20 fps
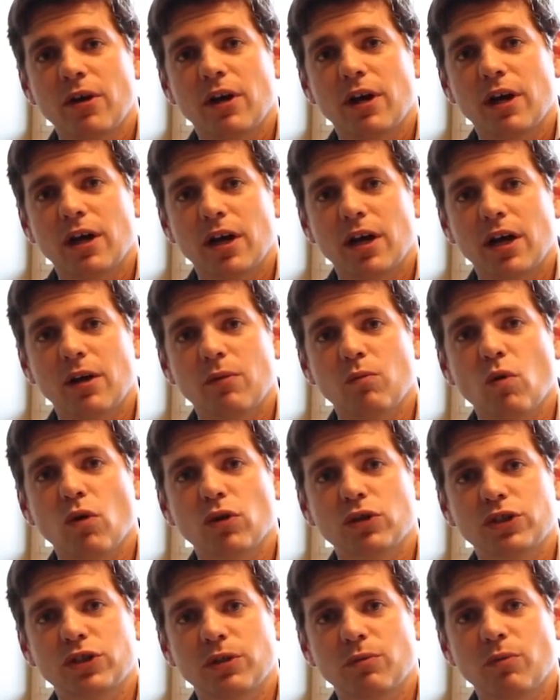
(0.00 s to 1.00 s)
and
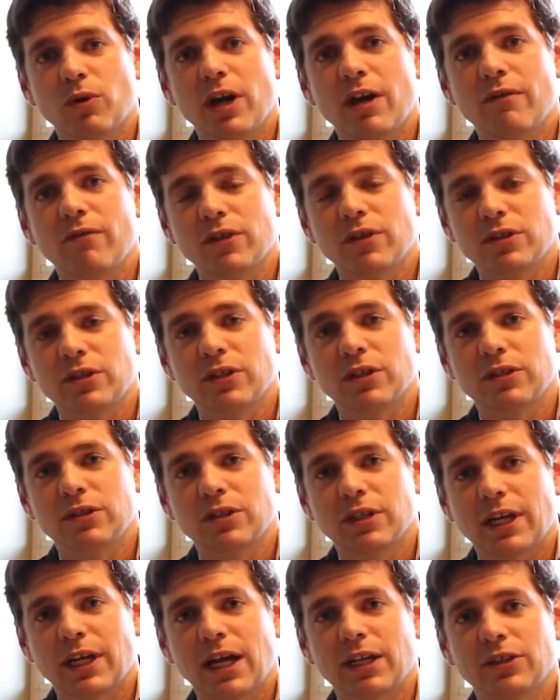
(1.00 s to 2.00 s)
watch them whenever
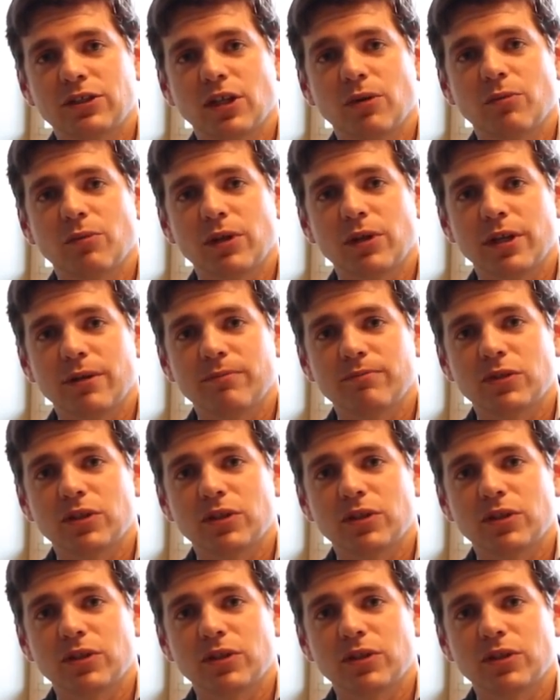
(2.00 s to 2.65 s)
to catch up with it.